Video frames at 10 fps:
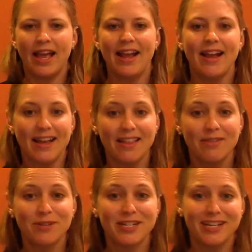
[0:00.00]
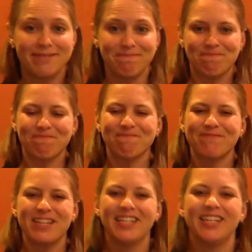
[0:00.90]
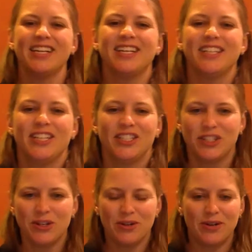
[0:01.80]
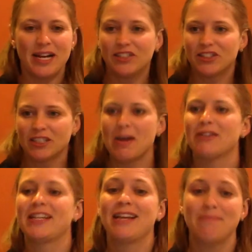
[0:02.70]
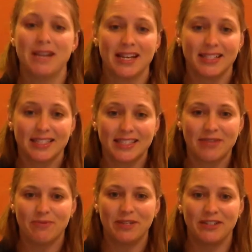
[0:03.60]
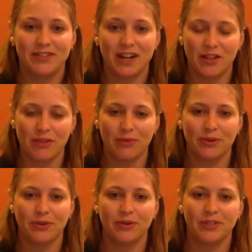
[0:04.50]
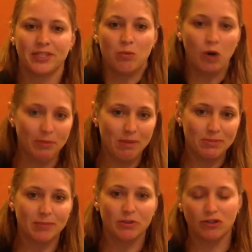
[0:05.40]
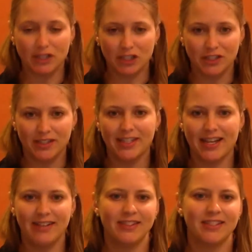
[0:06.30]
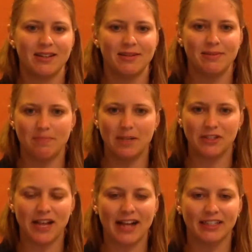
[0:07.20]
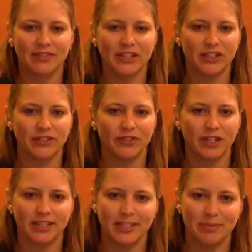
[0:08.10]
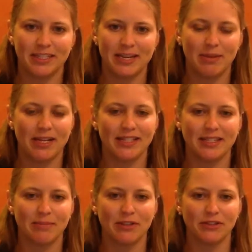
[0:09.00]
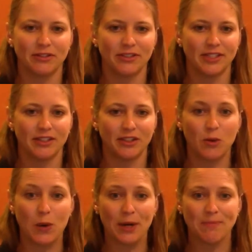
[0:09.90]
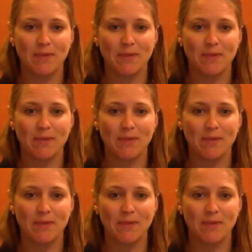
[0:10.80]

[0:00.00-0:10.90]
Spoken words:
And we're done. So in just about 10 minutes, we've gone through some warm-ups, some stretches, and some muscle activation for our deep stabilizing muscles in our core.